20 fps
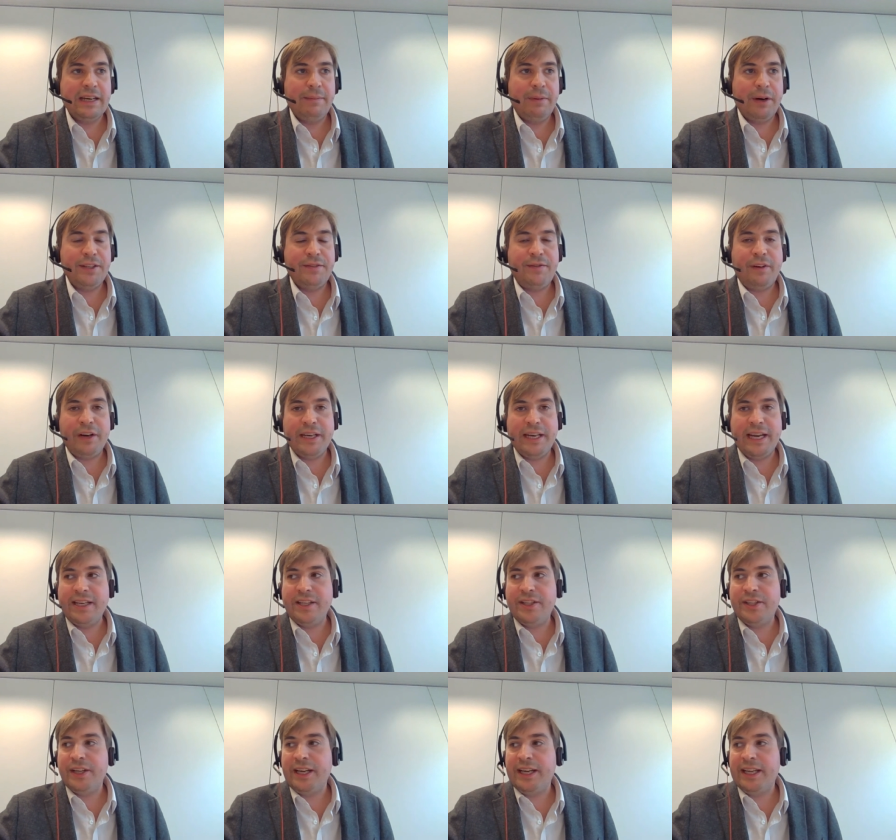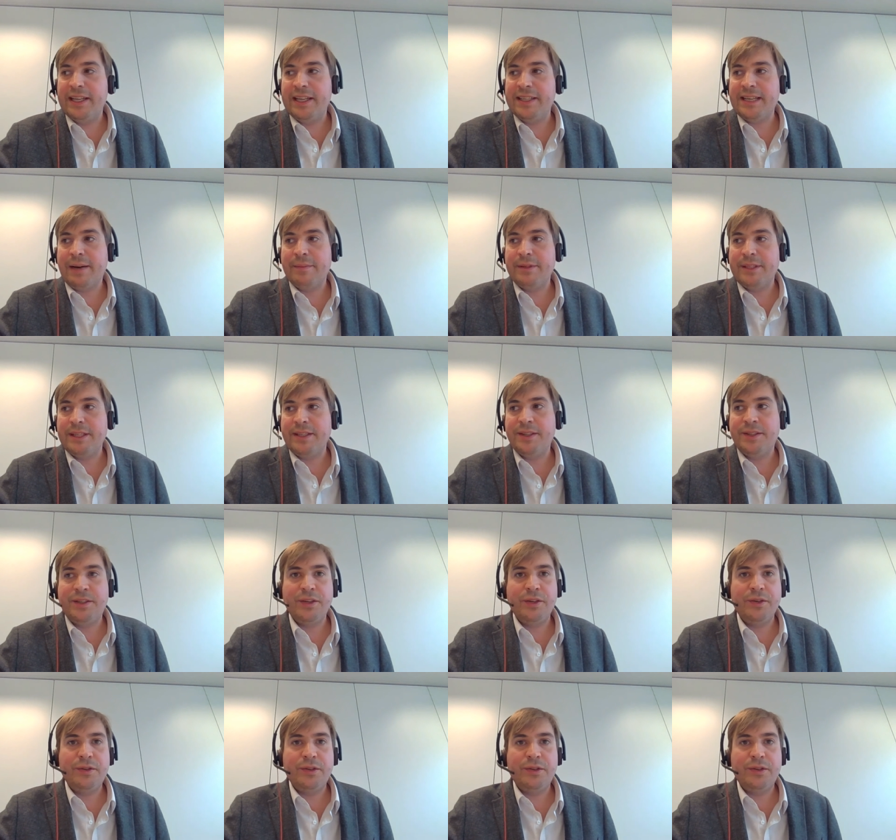by its very nature, ill adapted to,